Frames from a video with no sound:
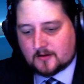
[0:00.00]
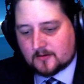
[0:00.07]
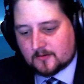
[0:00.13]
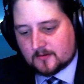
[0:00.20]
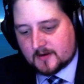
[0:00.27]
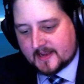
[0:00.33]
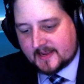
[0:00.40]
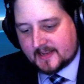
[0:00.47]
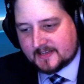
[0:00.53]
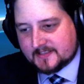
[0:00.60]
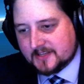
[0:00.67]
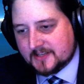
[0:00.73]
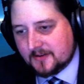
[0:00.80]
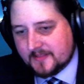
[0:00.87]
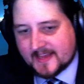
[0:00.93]
right,
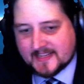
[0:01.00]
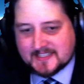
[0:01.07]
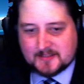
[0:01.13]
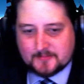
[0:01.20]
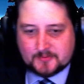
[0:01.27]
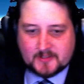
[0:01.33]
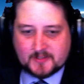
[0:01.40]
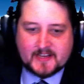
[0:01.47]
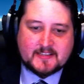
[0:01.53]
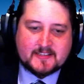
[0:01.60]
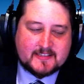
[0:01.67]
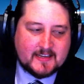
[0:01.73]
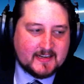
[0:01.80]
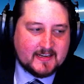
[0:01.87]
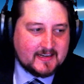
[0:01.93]
so that's the place.
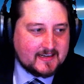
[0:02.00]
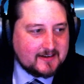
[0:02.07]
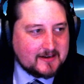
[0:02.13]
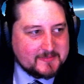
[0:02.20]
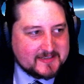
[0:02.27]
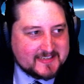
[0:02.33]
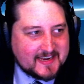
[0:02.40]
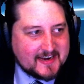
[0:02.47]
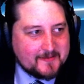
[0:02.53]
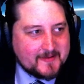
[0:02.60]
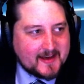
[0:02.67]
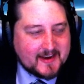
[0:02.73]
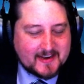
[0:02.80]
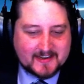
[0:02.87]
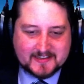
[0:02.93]
Uh, I'm excited about
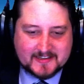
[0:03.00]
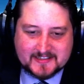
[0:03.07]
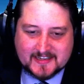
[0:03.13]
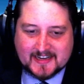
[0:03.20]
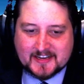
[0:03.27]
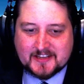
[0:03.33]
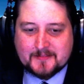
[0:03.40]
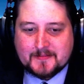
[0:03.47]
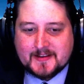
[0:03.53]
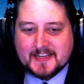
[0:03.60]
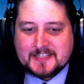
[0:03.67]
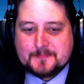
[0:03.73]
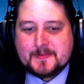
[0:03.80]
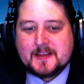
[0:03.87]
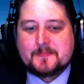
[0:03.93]
it. It's got a nice
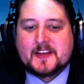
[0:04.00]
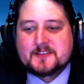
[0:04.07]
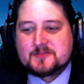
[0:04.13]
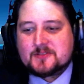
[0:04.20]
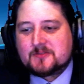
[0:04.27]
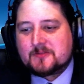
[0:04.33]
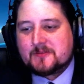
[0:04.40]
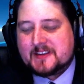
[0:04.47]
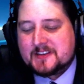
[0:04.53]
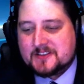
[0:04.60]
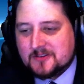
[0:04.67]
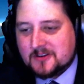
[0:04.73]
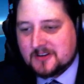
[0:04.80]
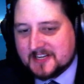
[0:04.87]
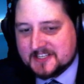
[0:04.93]
big basement where we can do
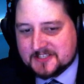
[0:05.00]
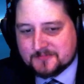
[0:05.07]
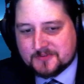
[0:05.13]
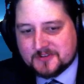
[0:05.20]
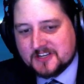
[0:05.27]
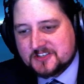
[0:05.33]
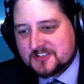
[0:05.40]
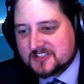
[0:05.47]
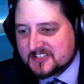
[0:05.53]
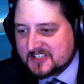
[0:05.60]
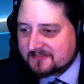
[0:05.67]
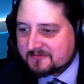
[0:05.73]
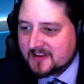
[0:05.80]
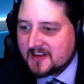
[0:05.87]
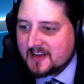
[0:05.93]
all kinds of production
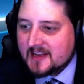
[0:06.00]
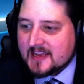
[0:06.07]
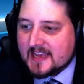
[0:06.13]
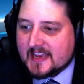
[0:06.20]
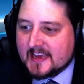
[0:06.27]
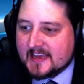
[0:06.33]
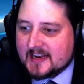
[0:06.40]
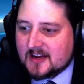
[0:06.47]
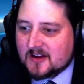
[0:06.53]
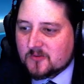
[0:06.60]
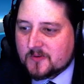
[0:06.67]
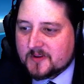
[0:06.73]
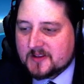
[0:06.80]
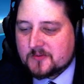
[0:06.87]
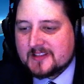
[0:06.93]
stuff, and uh,
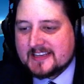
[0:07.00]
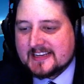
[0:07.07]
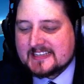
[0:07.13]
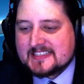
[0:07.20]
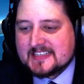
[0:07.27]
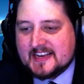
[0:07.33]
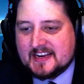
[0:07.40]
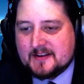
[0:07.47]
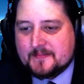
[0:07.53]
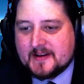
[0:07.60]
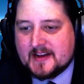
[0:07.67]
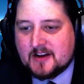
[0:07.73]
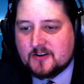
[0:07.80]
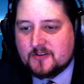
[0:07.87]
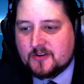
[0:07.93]
really, really excited
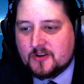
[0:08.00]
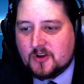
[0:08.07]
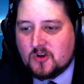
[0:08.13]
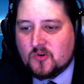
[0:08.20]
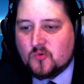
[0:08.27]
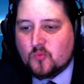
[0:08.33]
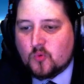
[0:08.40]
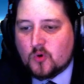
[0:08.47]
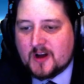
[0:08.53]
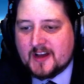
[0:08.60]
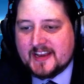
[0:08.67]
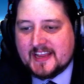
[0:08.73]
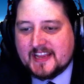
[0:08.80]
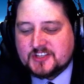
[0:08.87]
about what it